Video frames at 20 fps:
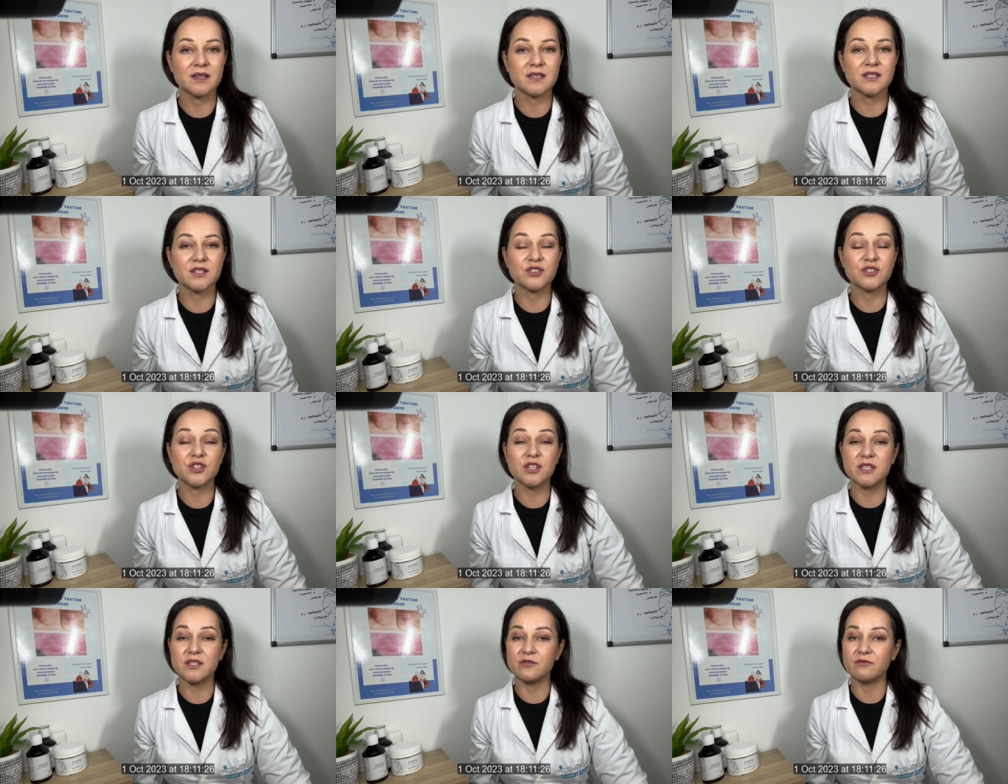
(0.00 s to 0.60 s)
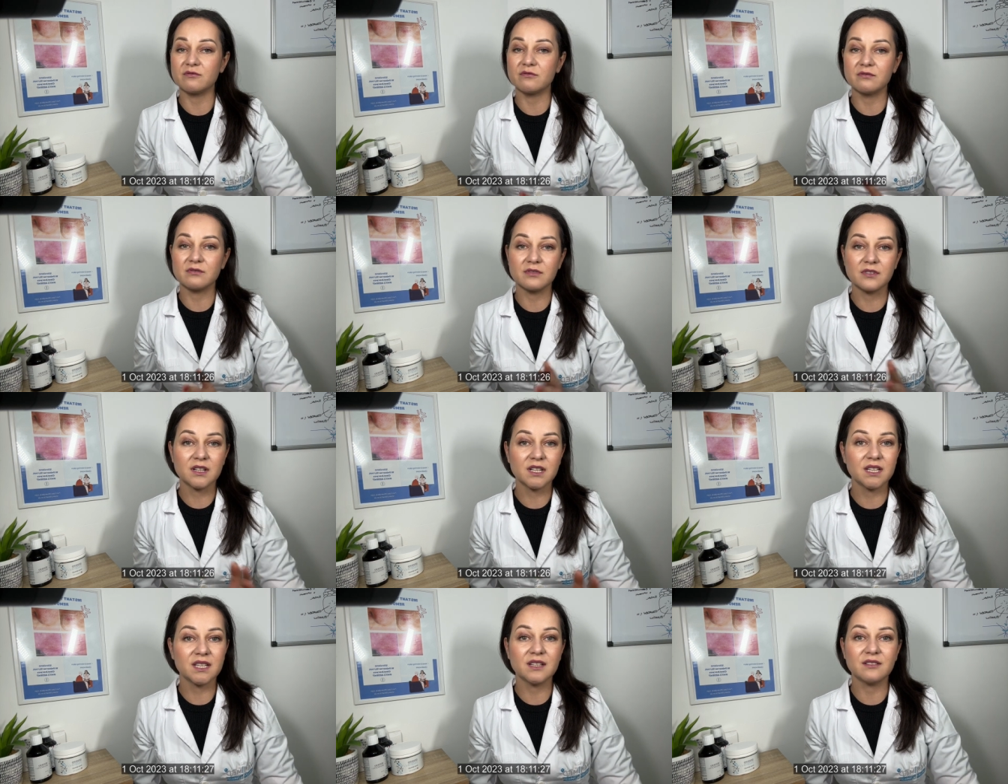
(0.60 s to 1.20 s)
She's
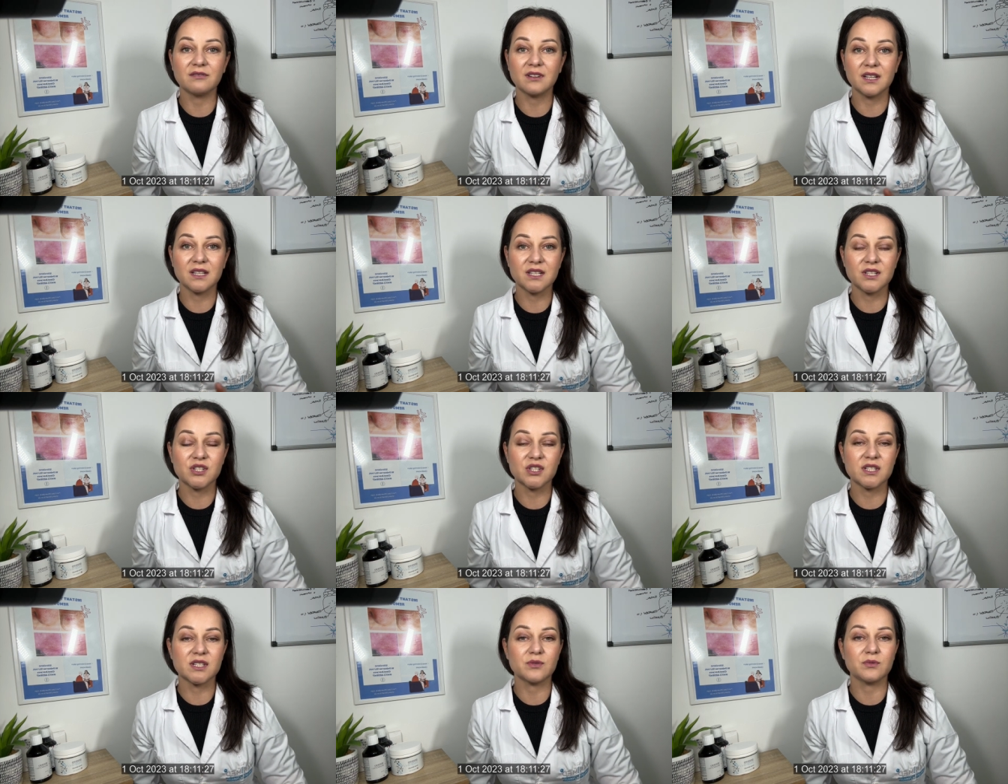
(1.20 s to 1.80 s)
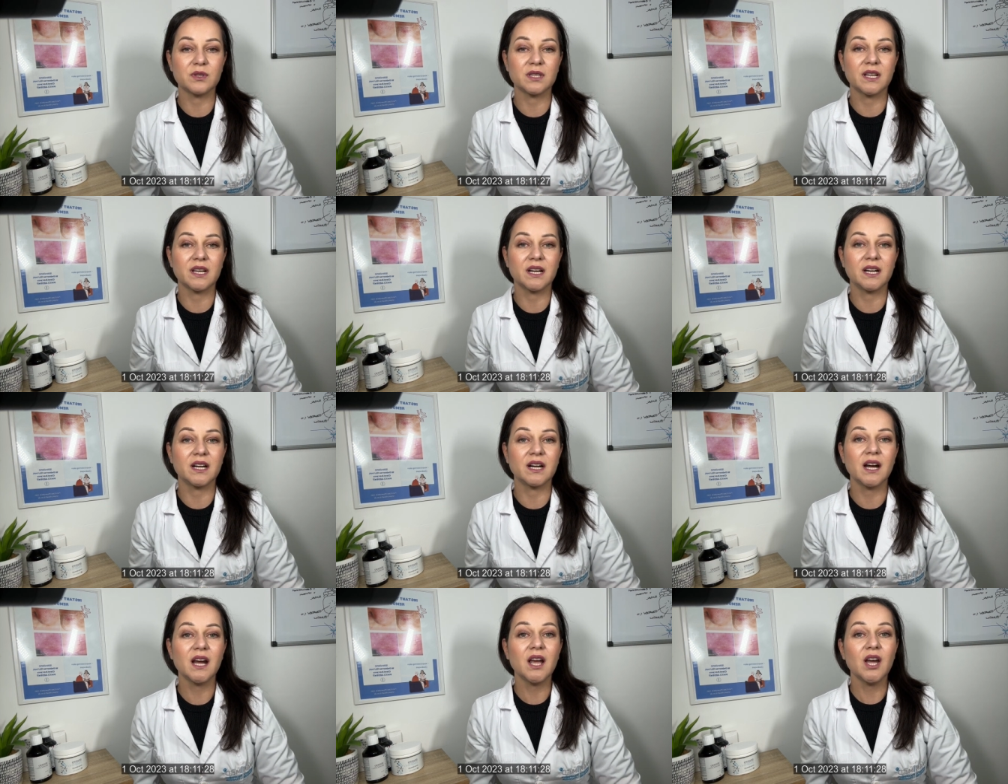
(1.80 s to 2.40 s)
really religious with
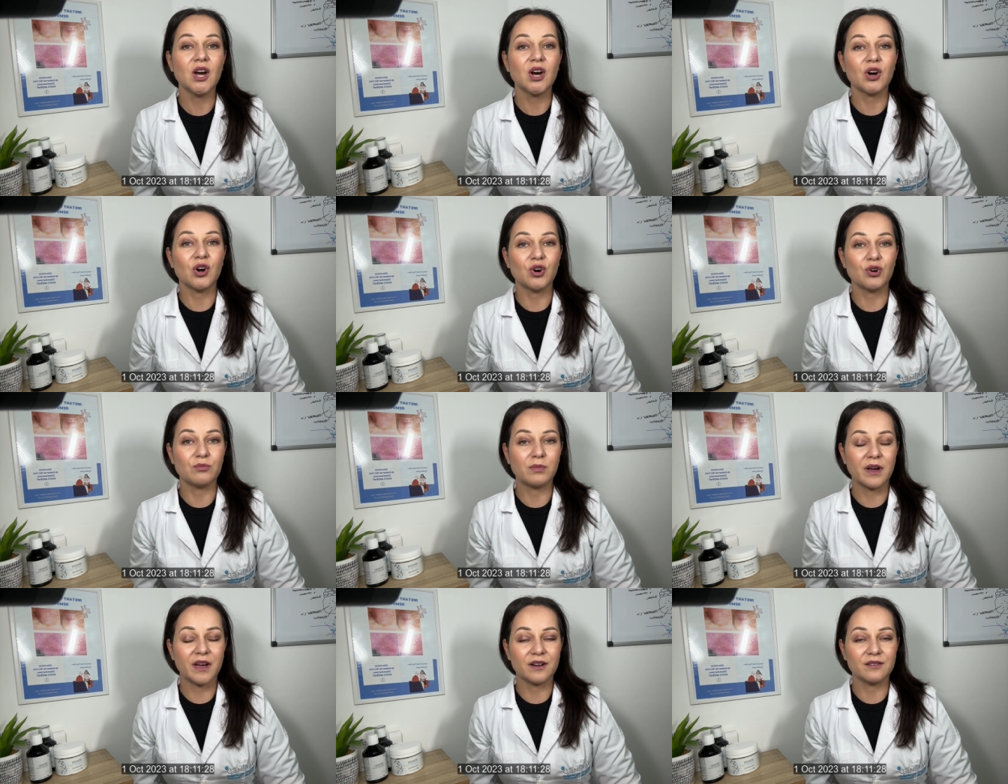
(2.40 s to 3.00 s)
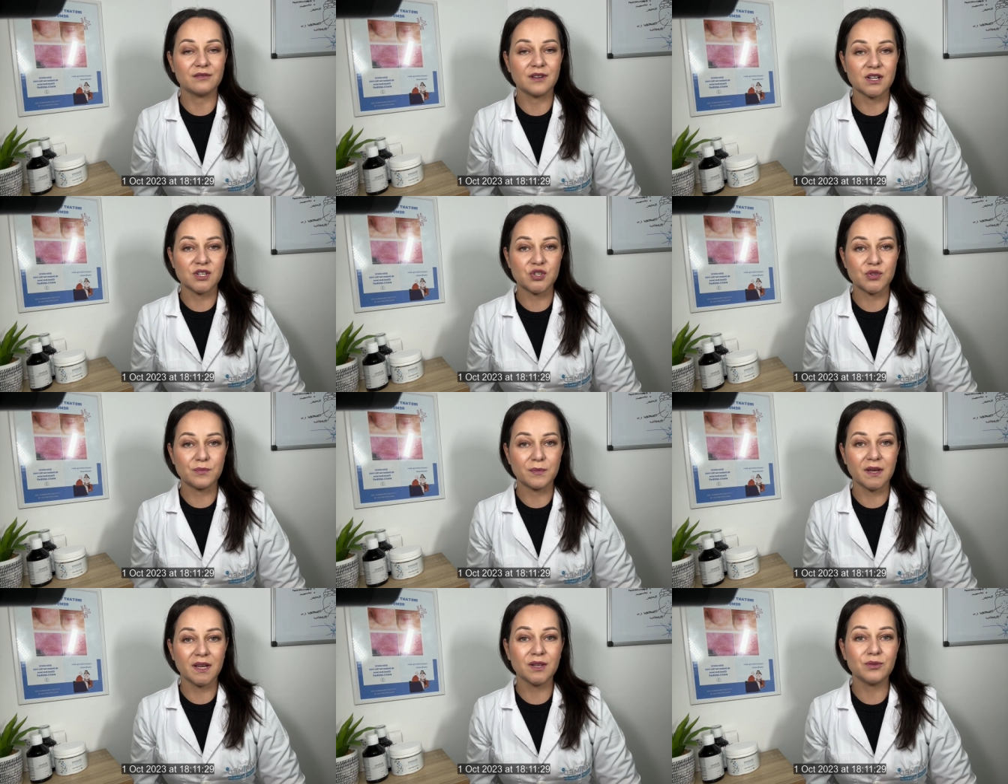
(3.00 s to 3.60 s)
her home care
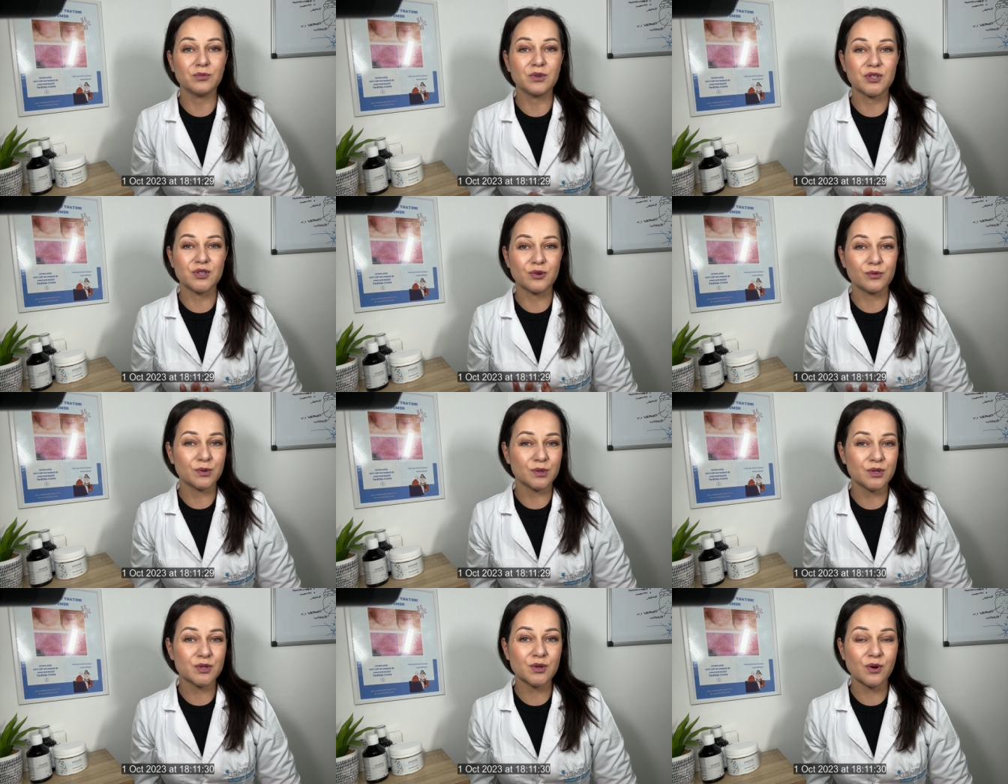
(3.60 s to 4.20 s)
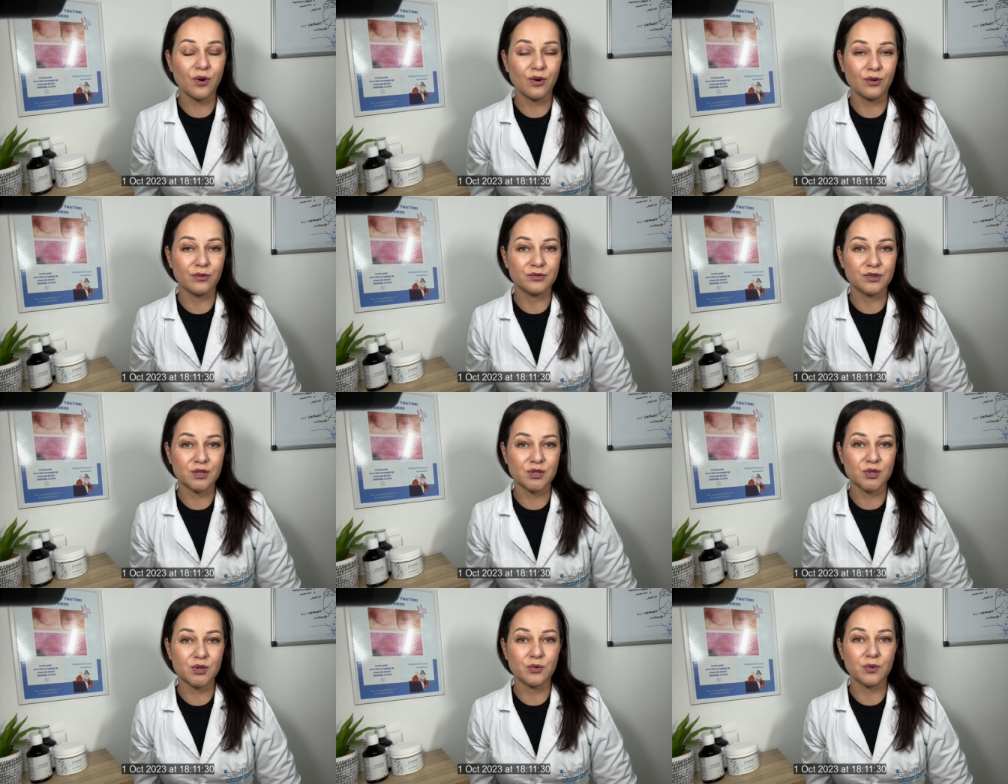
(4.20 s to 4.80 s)
regimen. We don't want to
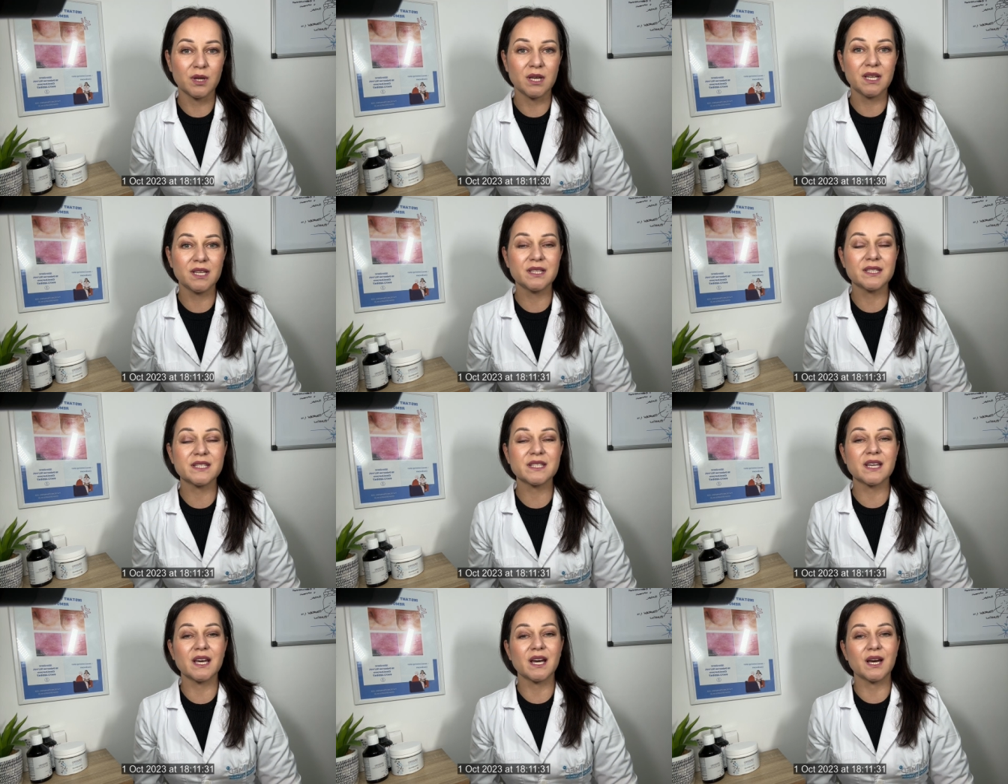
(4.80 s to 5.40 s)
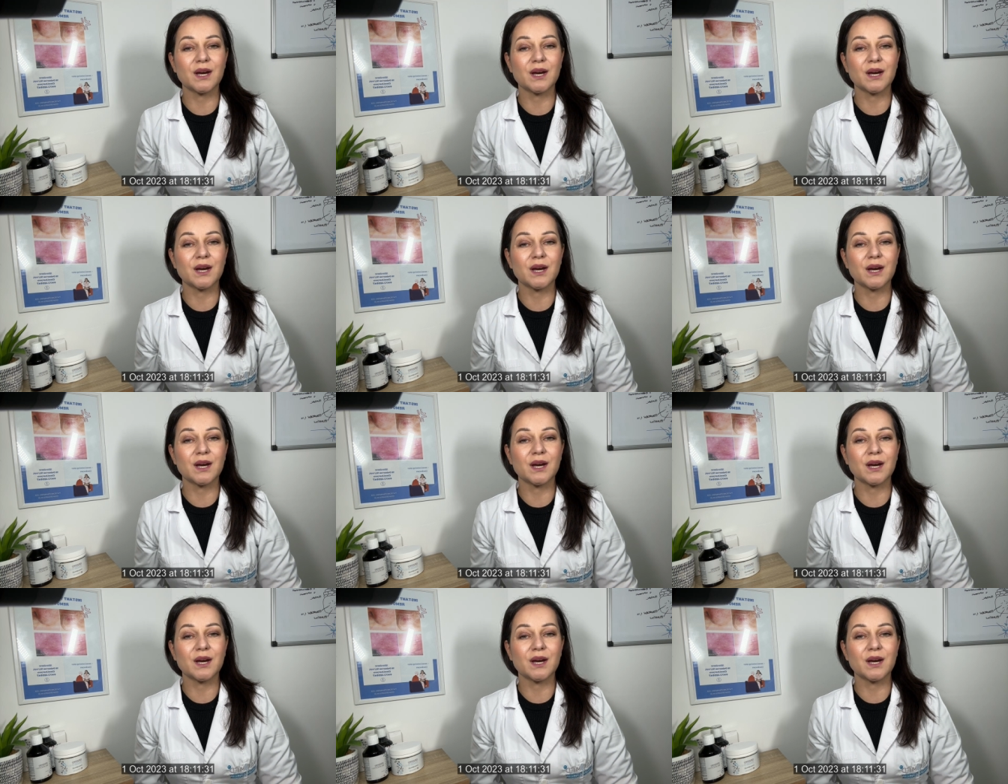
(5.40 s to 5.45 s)
overdo it.